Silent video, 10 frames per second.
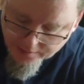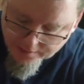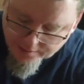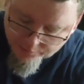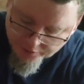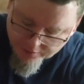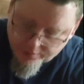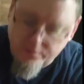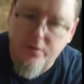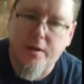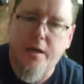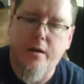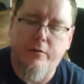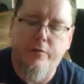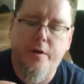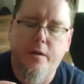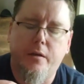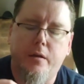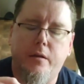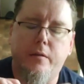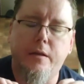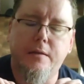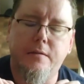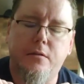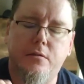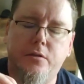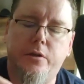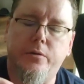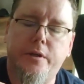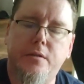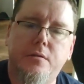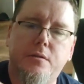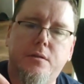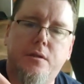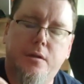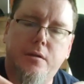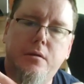We also have these little tokens.